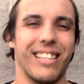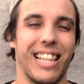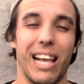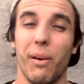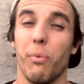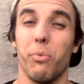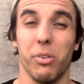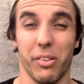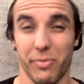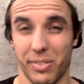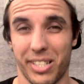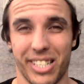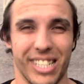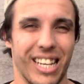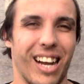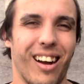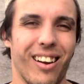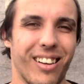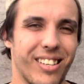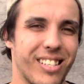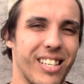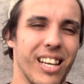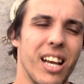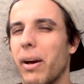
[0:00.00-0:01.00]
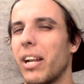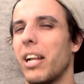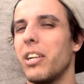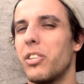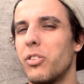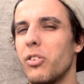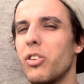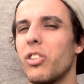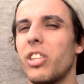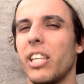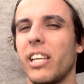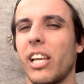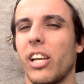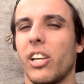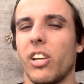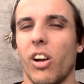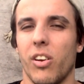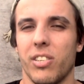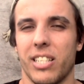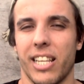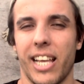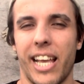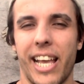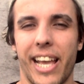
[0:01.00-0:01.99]
that would have sucked. But I do think it
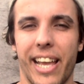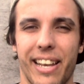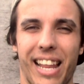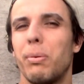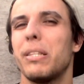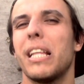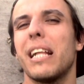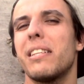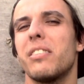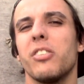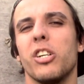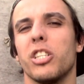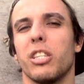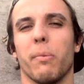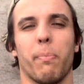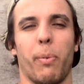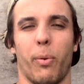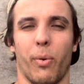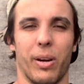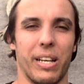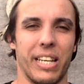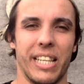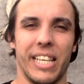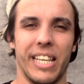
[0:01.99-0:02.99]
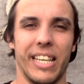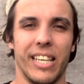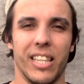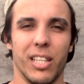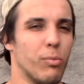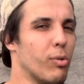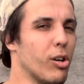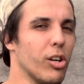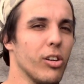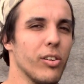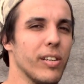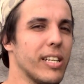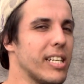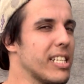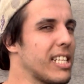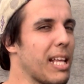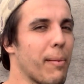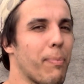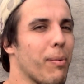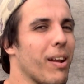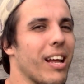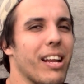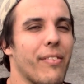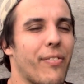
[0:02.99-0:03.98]
goes ahead, but that's not the point here. The Warriors,
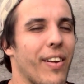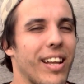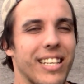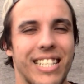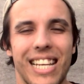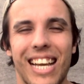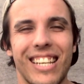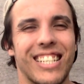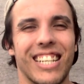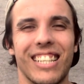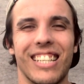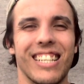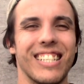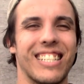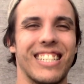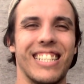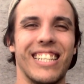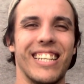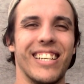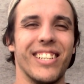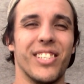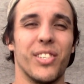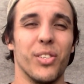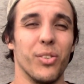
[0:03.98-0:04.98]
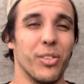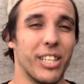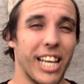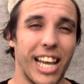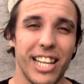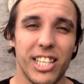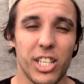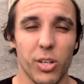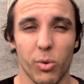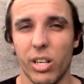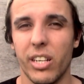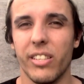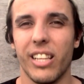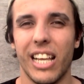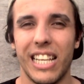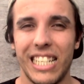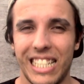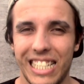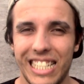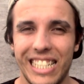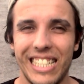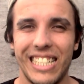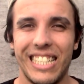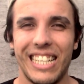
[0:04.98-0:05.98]
they played fantastic this year to get to where they
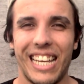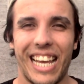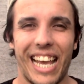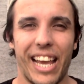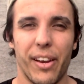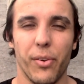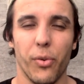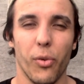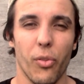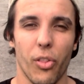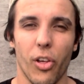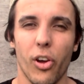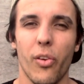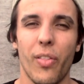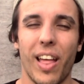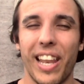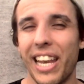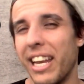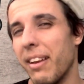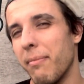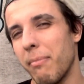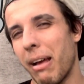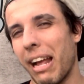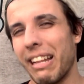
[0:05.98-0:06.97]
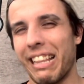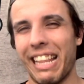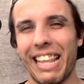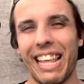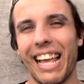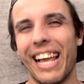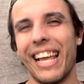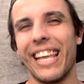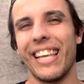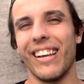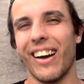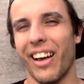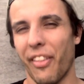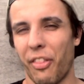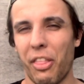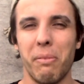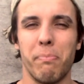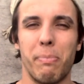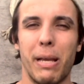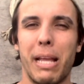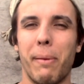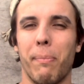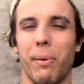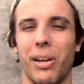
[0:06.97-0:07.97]
did, and although they didn't make the 8, I
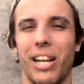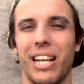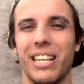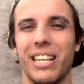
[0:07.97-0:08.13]
think B+